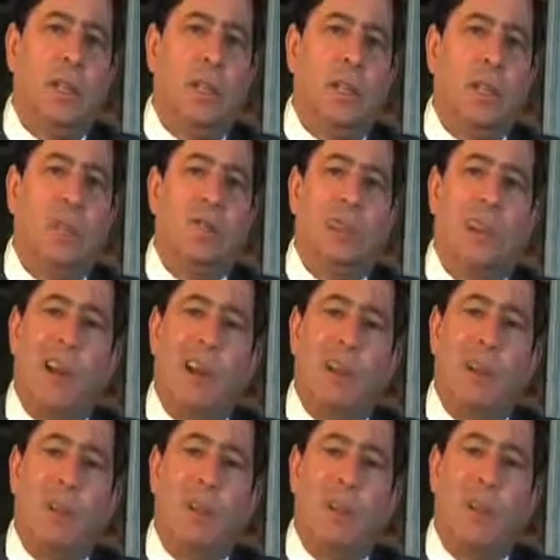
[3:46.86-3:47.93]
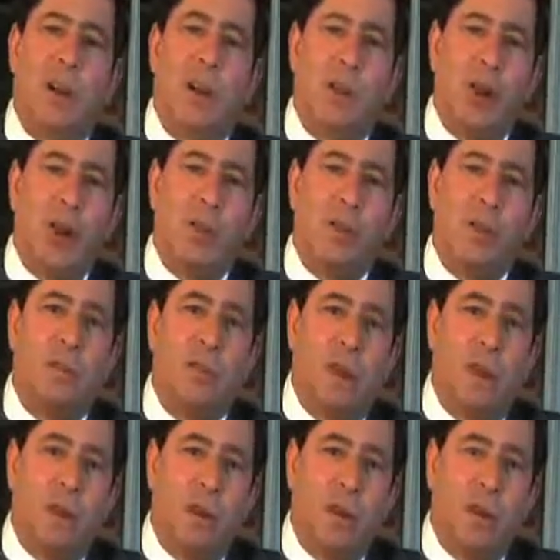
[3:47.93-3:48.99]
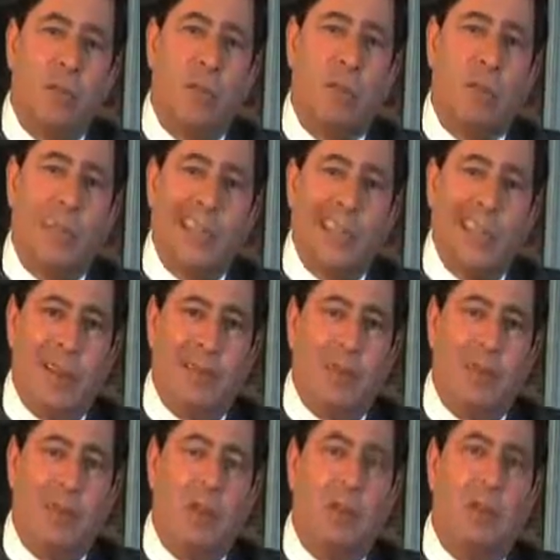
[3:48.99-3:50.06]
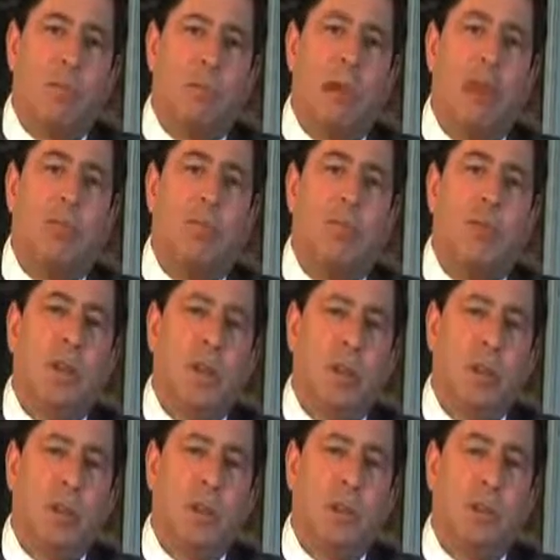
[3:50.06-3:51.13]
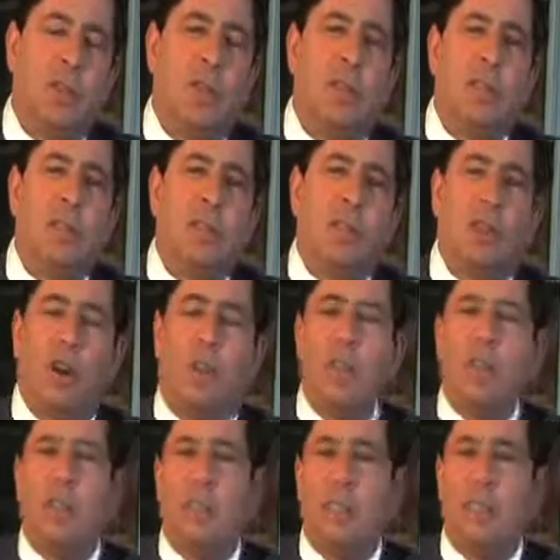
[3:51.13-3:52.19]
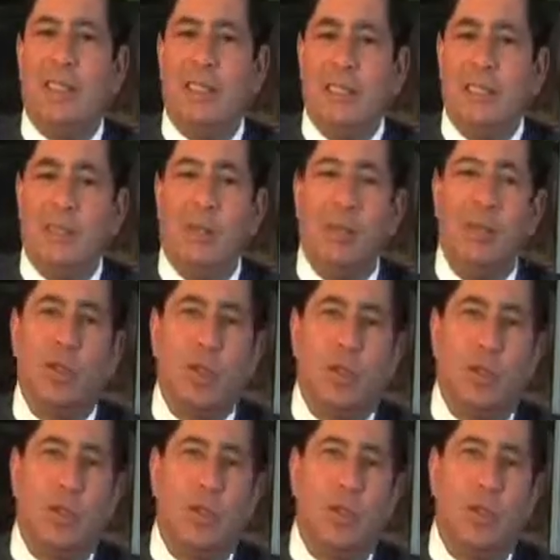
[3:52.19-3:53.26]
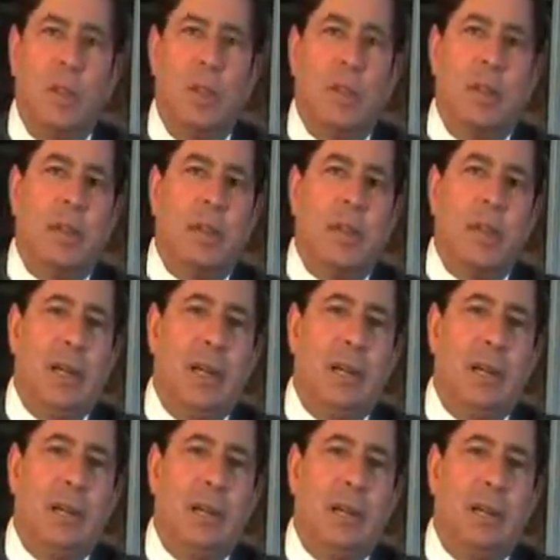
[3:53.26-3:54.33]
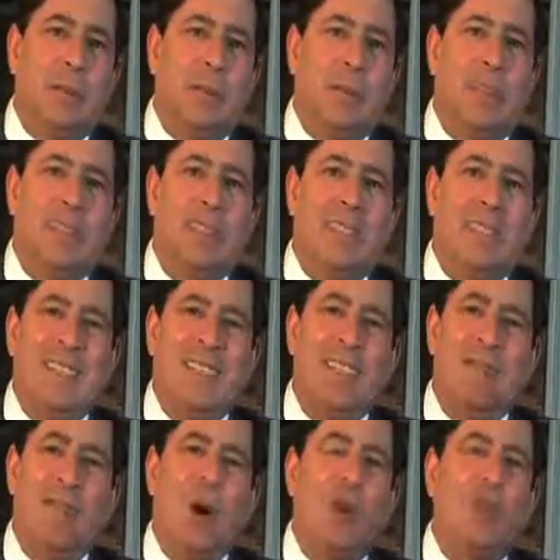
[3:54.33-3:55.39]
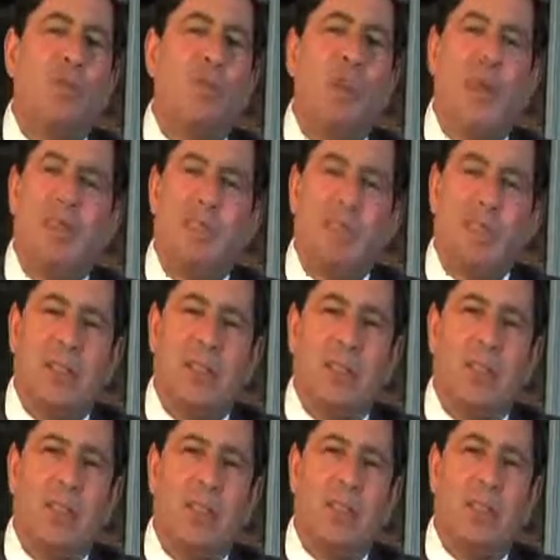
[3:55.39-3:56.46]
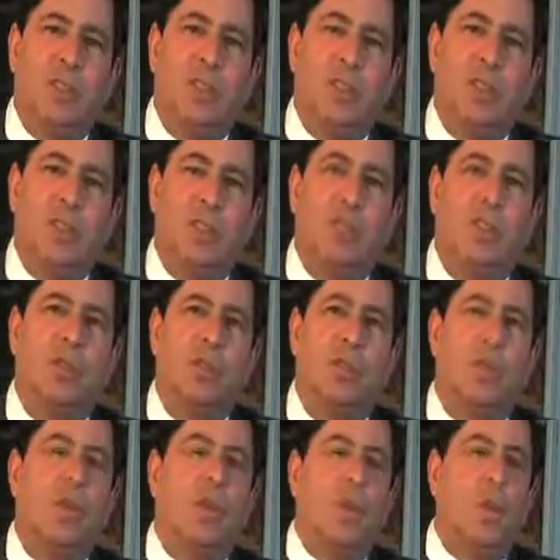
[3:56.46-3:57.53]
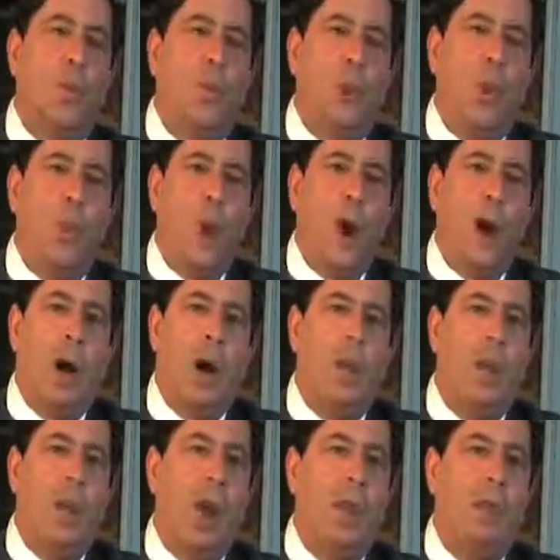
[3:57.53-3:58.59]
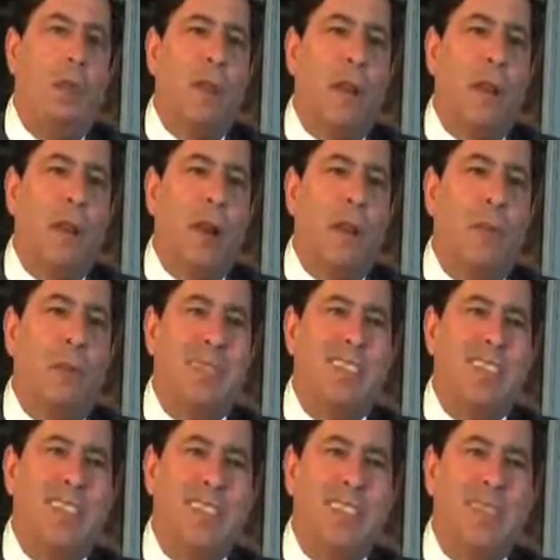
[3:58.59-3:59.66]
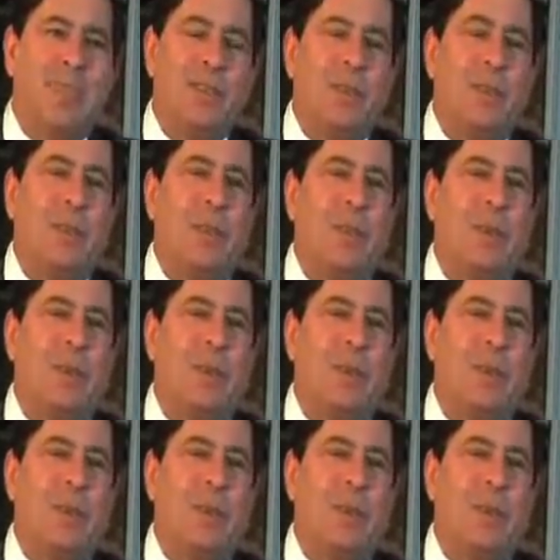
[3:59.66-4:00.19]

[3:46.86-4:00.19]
is proximate cause of the harm claimed. Proximate cause is obviously a legal term. Its most basic definition is whether or not a particular